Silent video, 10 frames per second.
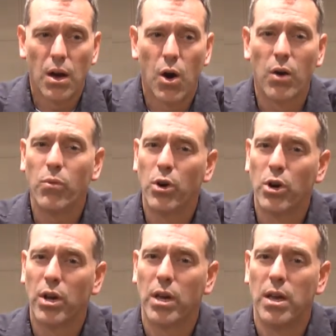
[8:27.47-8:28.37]

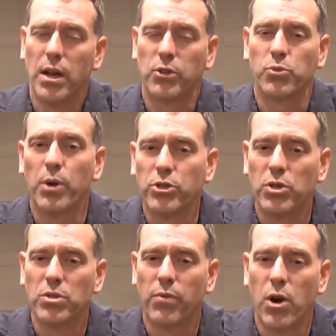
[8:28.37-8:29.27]
artwork and
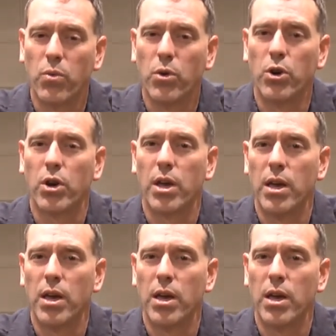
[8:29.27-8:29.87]
expressions of artwork